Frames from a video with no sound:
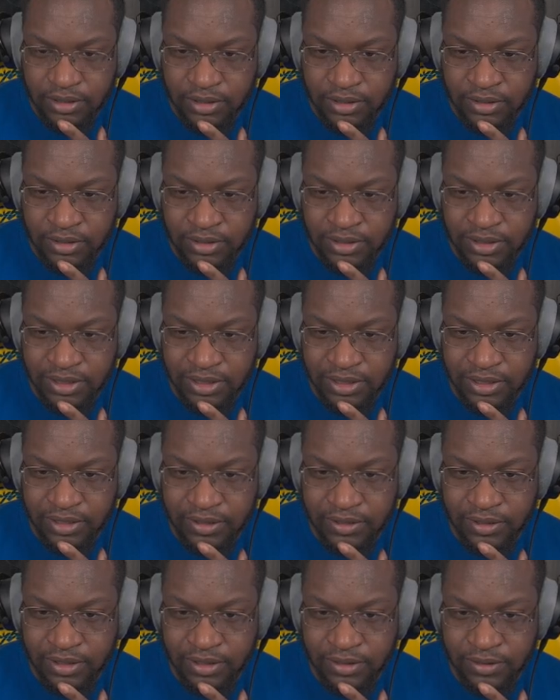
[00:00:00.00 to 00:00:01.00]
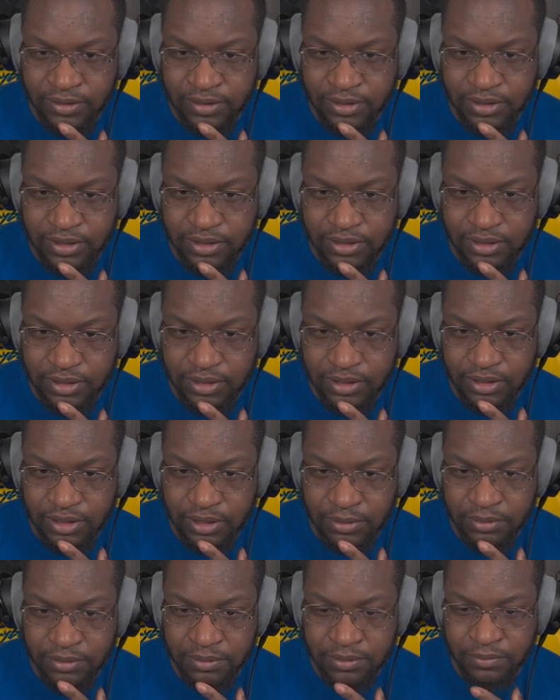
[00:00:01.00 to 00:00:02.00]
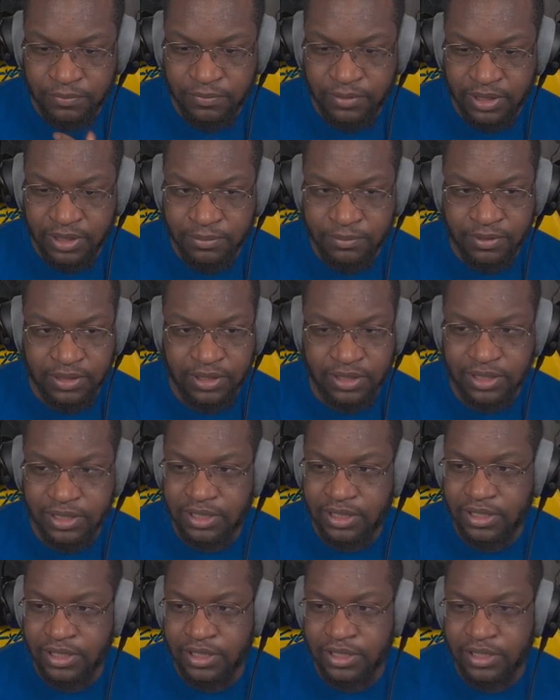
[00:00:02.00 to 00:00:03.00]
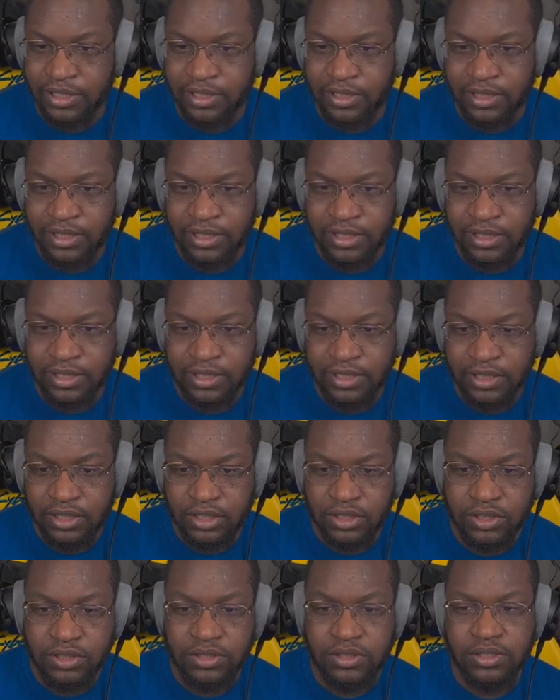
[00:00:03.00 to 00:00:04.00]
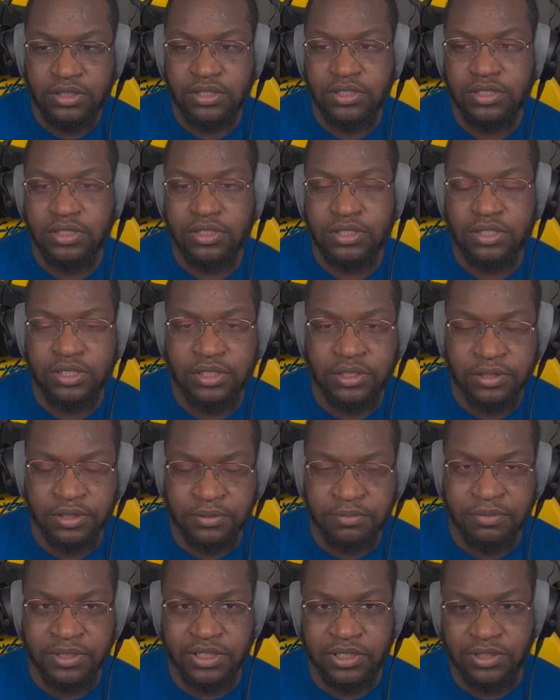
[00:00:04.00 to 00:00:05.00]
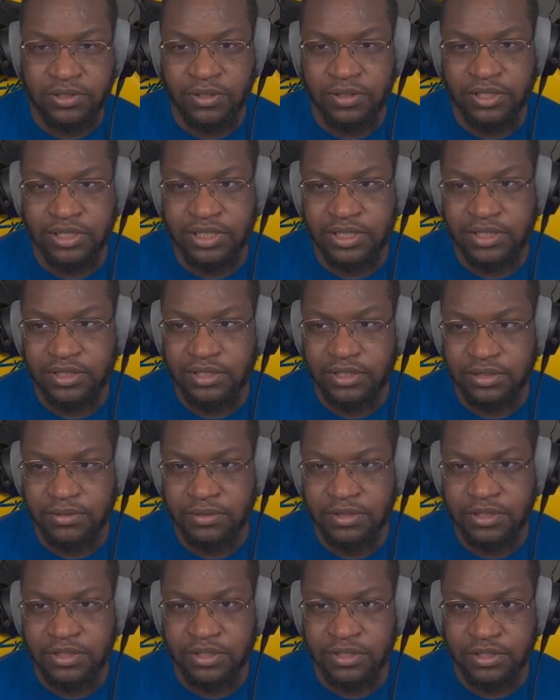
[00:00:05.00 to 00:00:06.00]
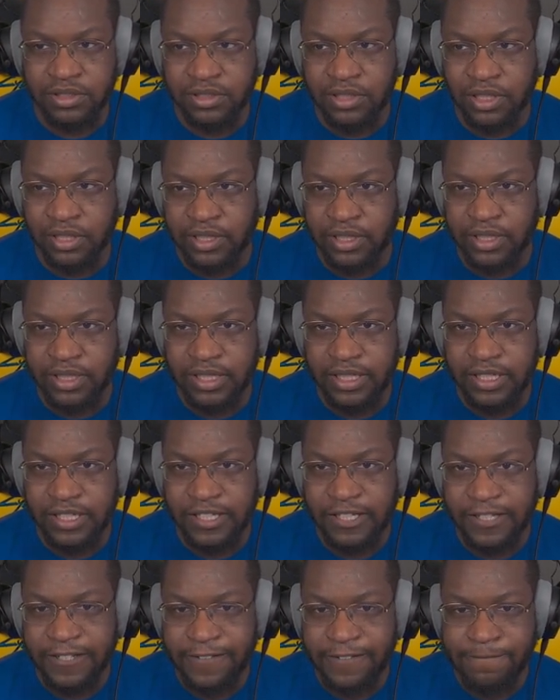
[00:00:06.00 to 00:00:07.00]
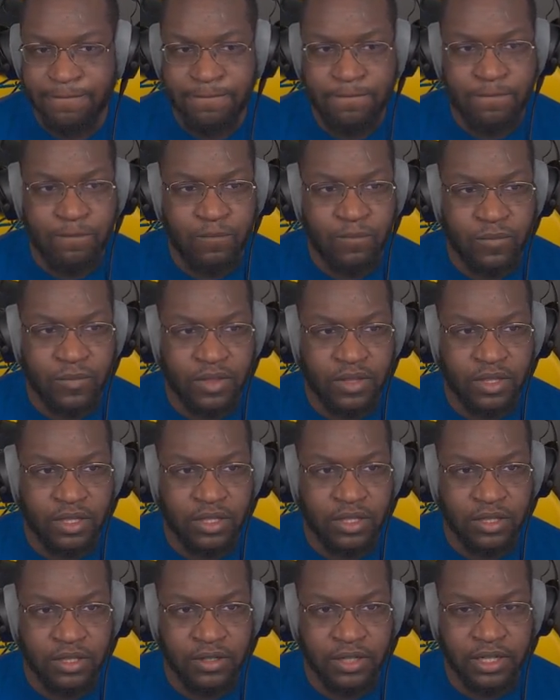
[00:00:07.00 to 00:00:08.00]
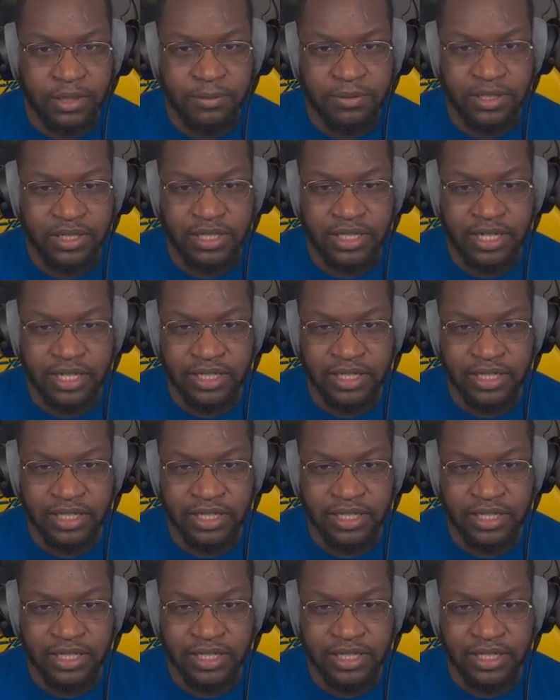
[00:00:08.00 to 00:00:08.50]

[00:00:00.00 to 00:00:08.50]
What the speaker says: They're gonna take care of those. I'm gonna put Rhyme Ball here. Yeah, pretty strong start. Alright, he put a